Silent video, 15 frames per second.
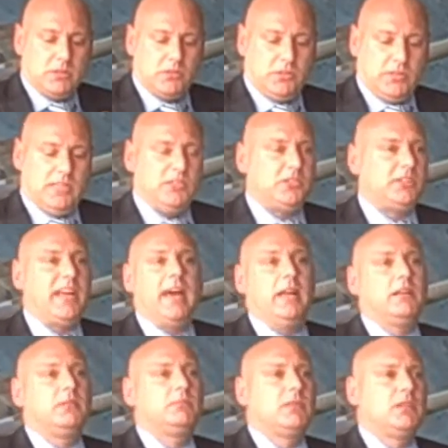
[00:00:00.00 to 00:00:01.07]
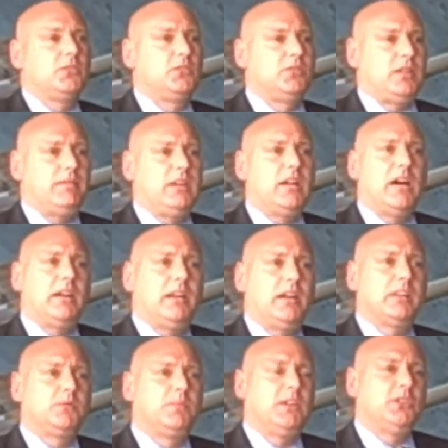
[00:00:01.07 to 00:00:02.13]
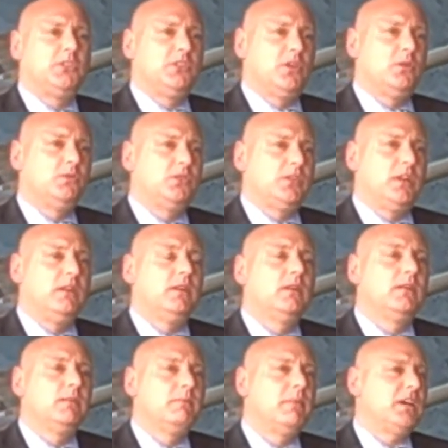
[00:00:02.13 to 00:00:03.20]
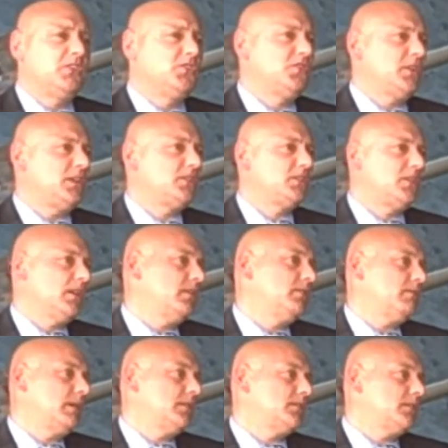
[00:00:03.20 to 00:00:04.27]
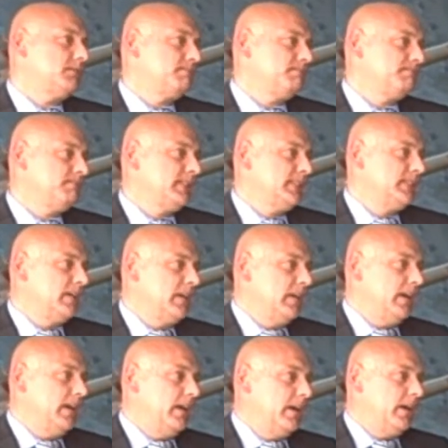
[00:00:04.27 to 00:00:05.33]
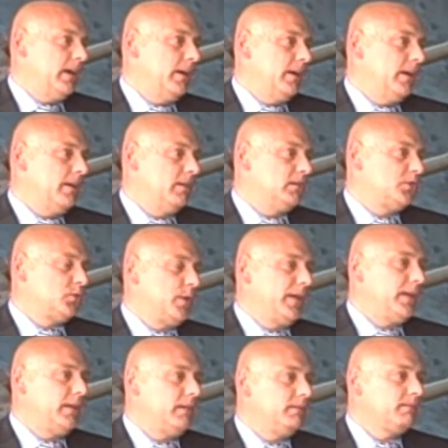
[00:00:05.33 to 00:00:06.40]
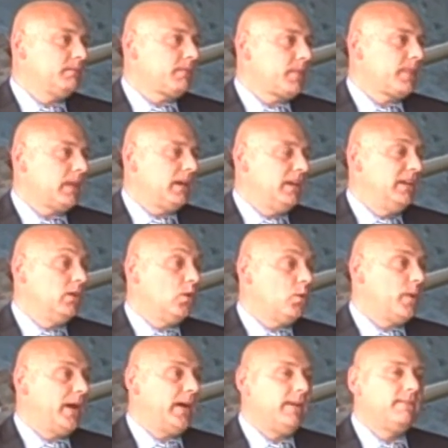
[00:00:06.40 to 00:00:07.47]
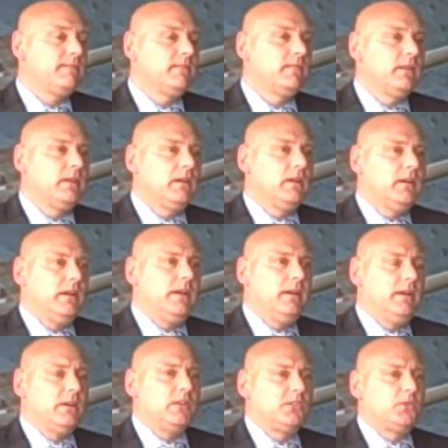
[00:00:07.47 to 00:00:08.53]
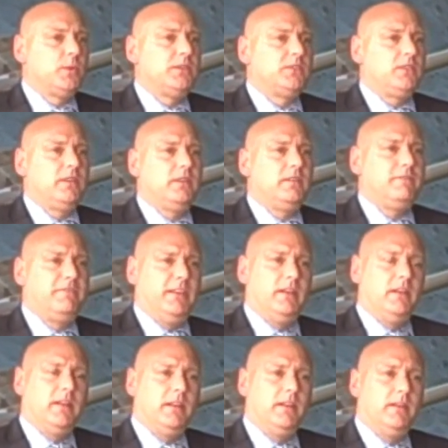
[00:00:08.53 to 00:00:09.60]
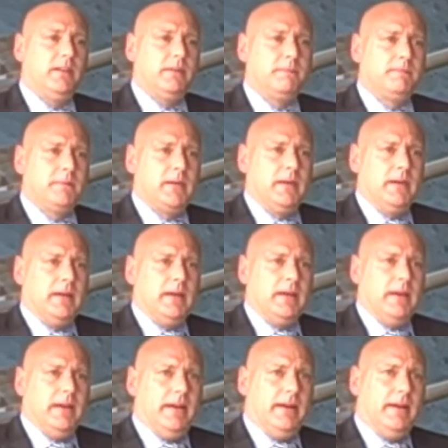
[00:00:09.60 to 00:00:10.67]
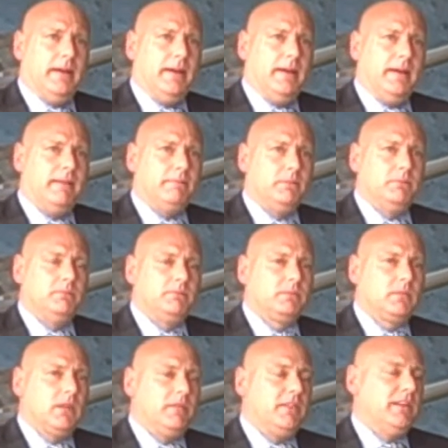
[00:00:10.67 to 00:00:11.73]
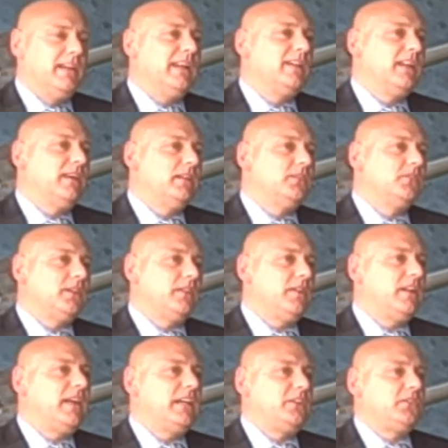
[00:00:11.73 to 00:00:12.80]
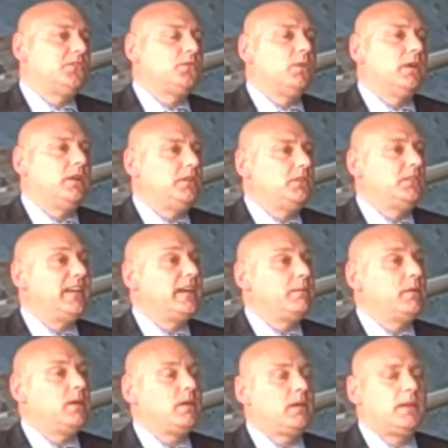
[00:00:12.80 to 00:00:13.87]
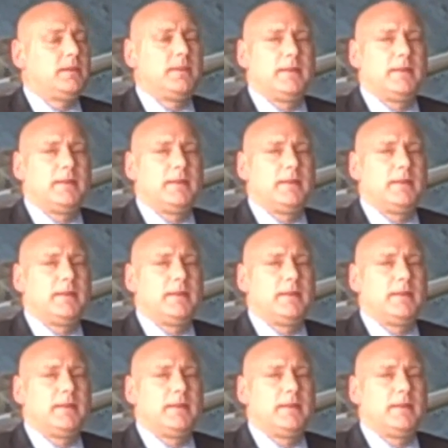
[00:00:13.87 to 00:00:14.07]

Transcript: Since then, CV90 has been chosen by six countries, Sweden, Norway, Switzerland, Finland, the Netherlands, and the latest one is Denmark.